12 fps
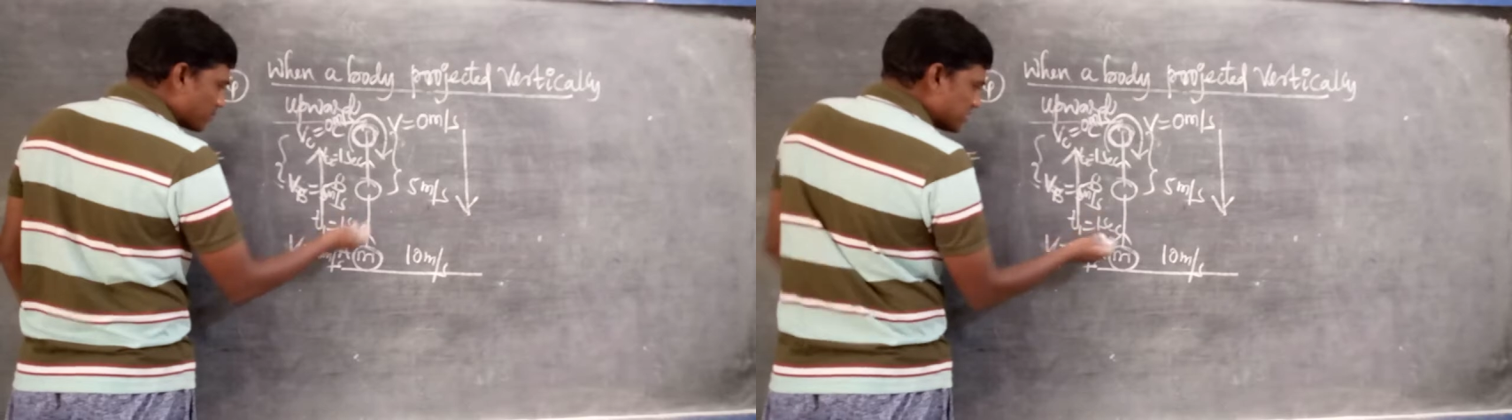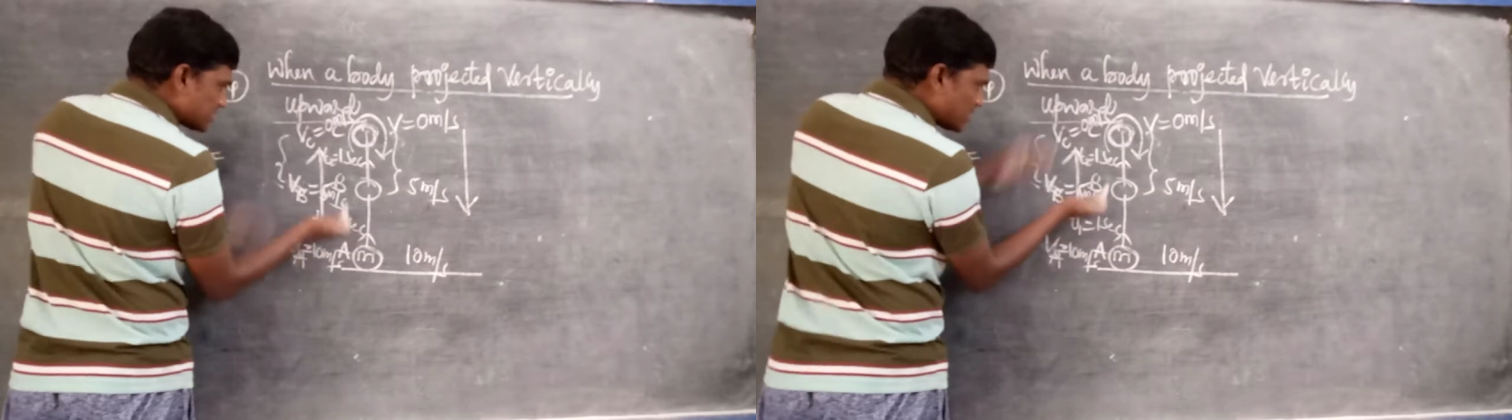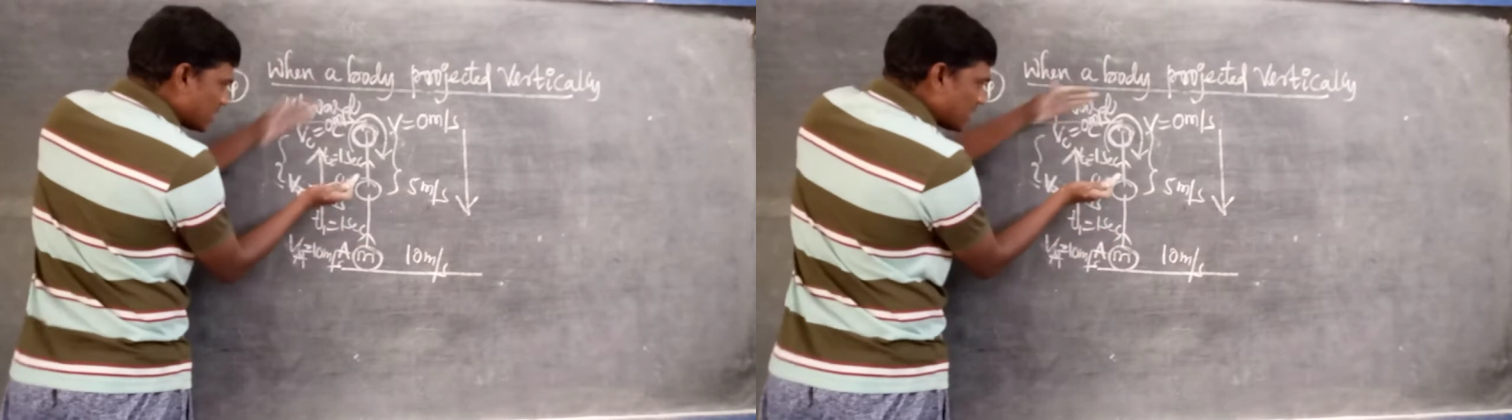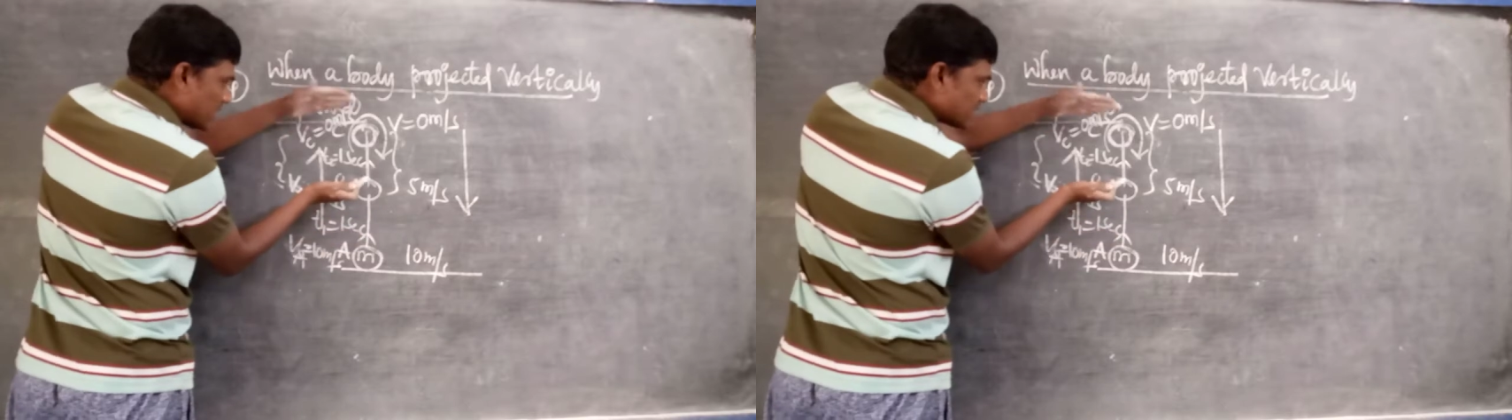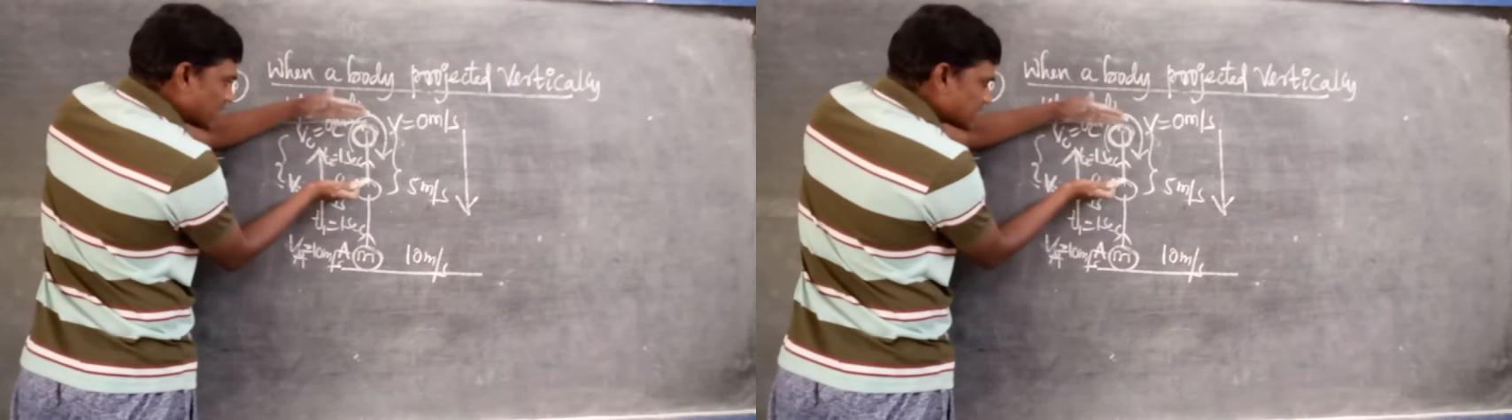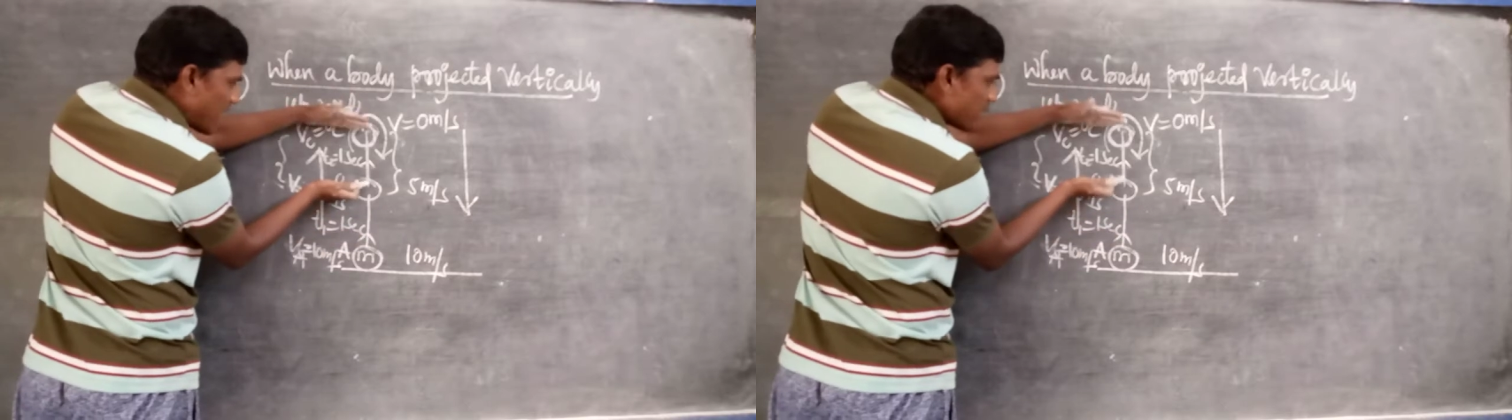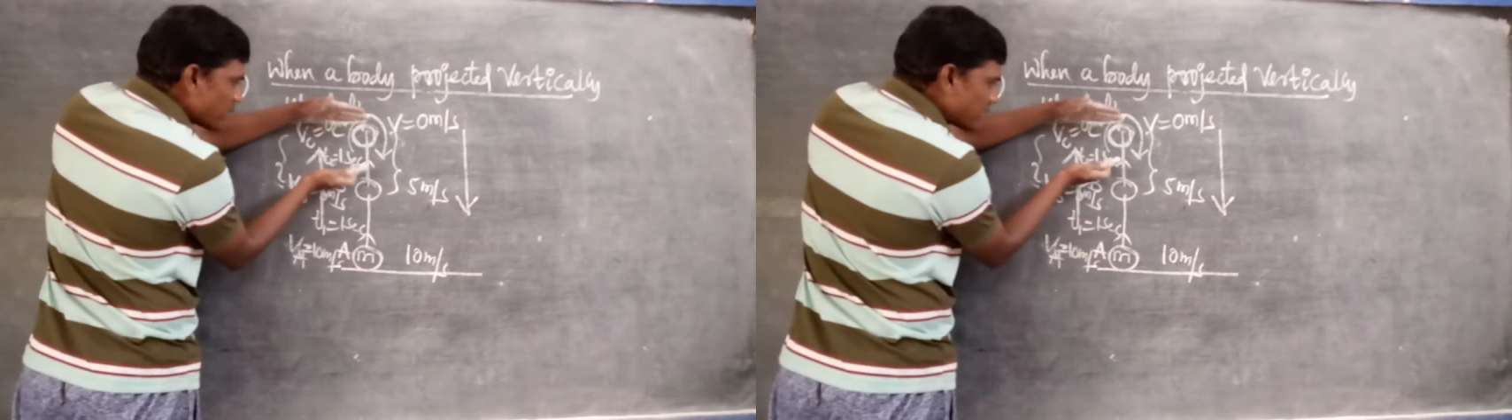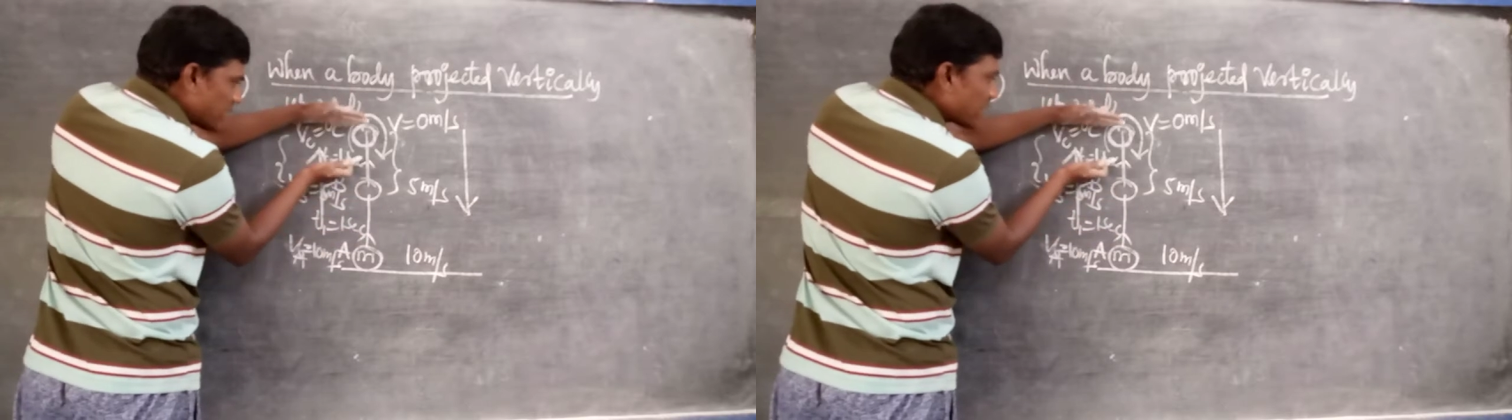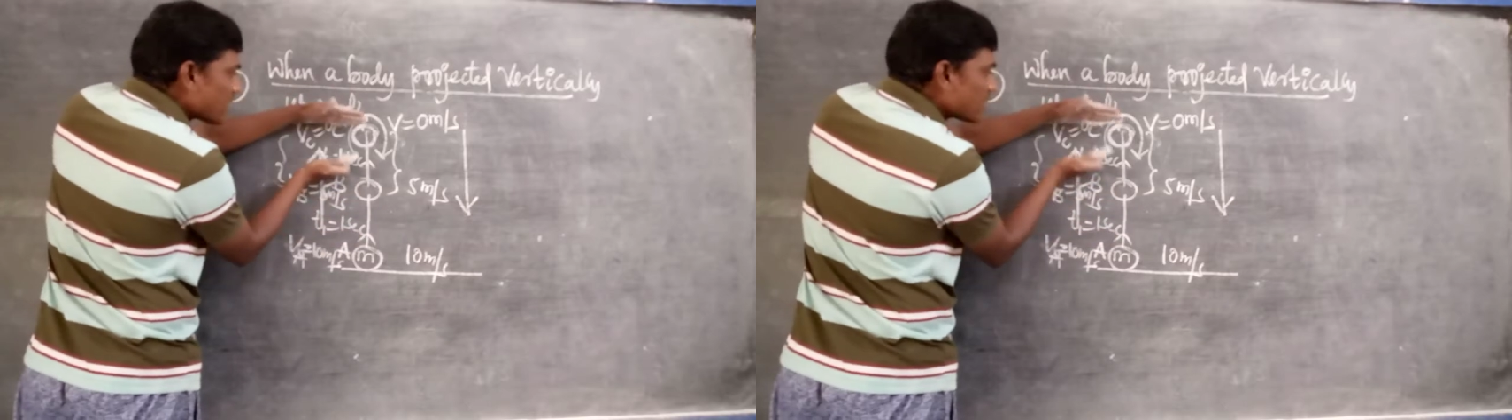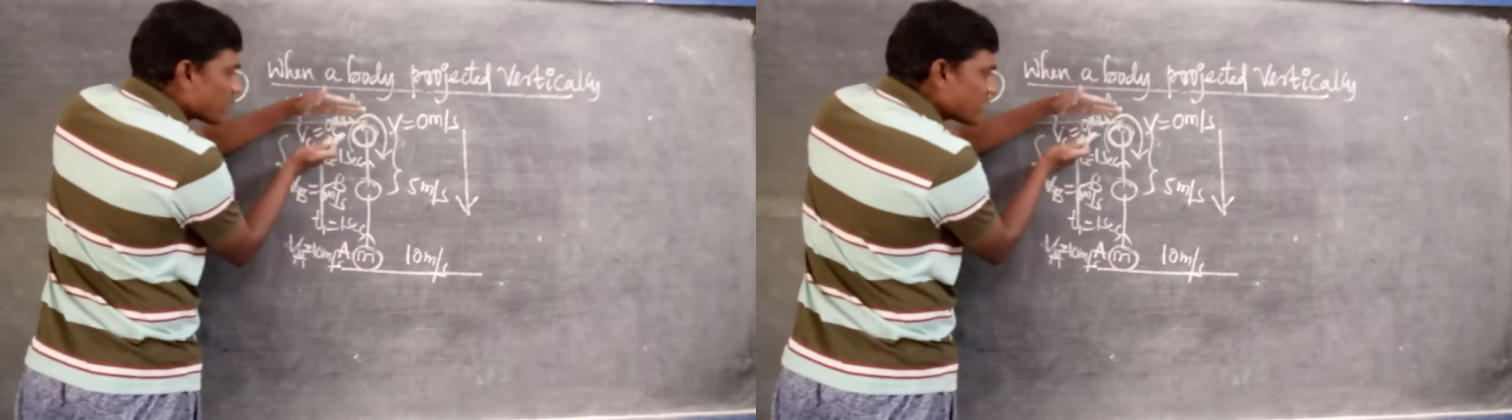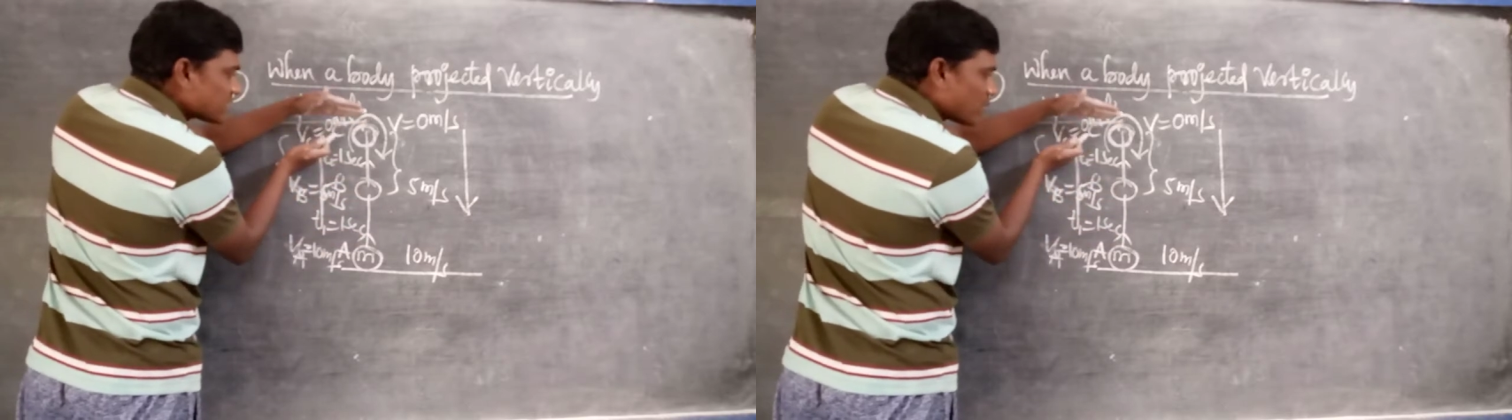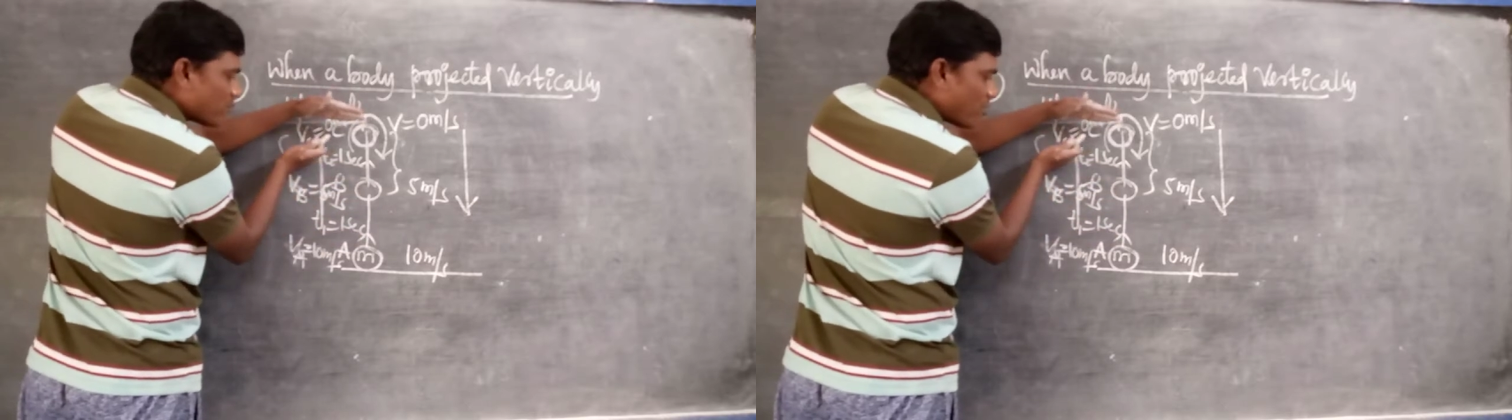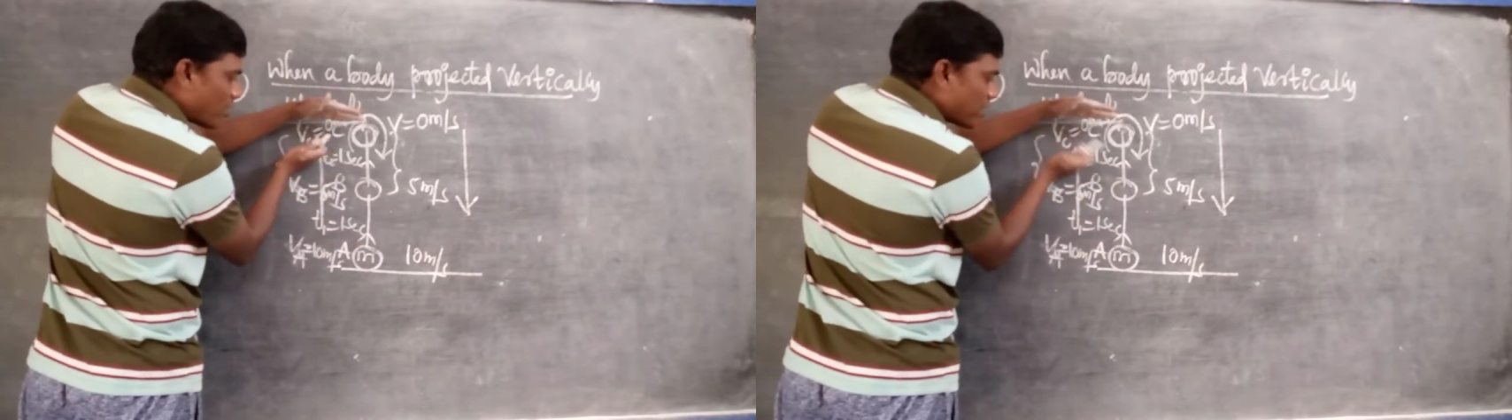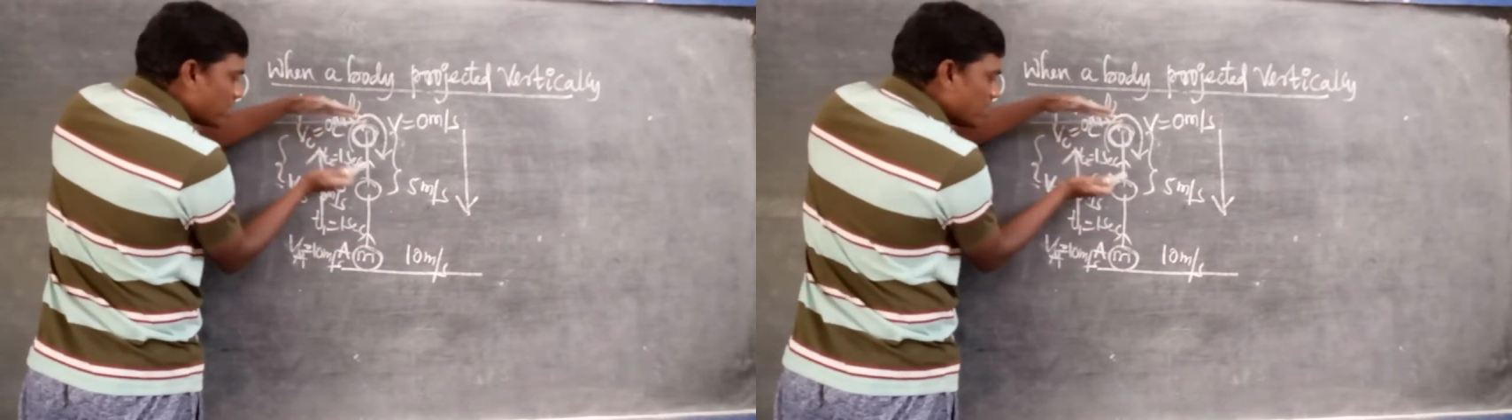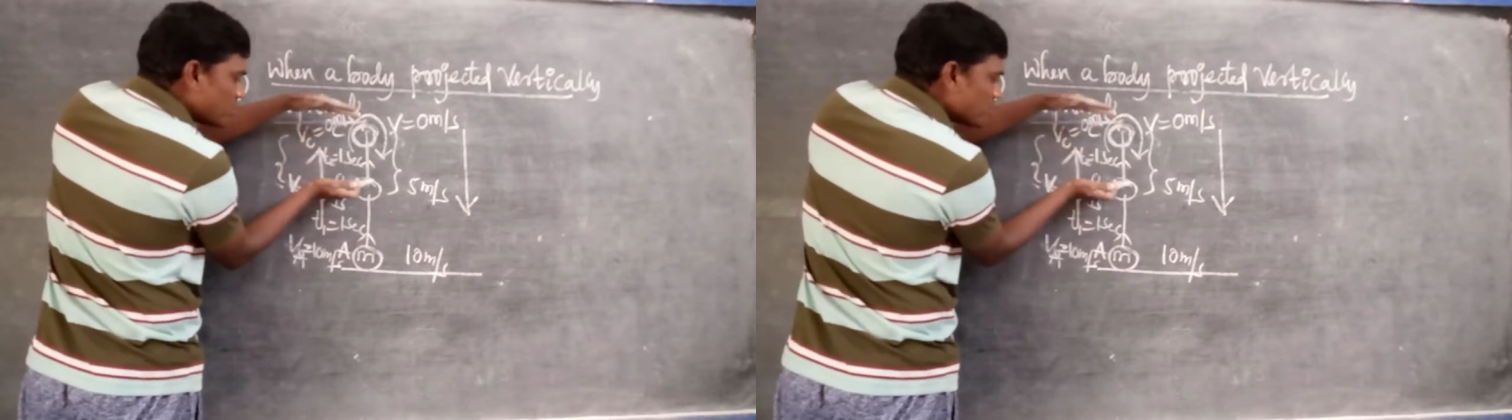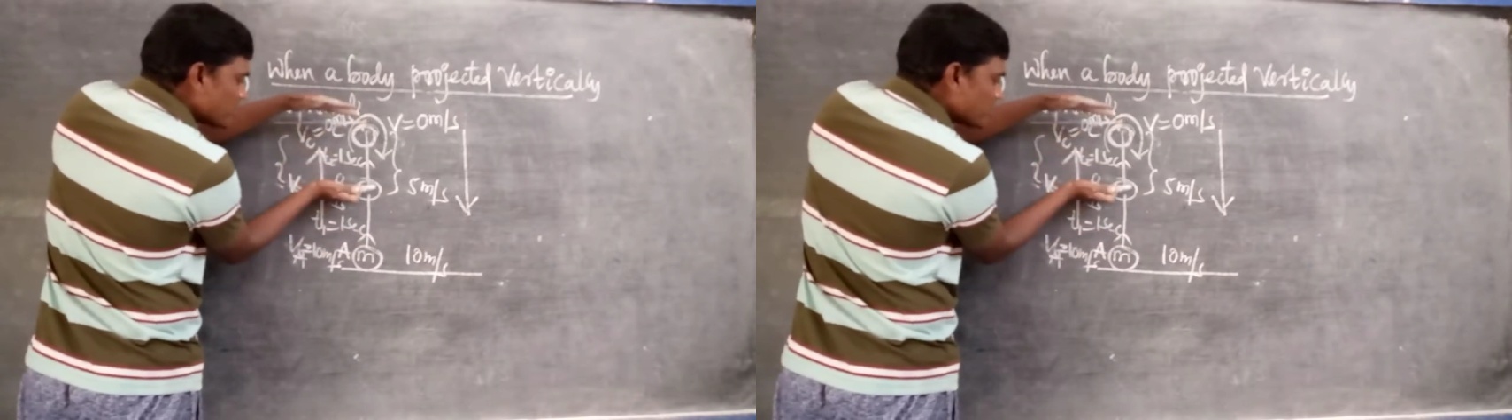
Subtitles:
Means the time taken by the body to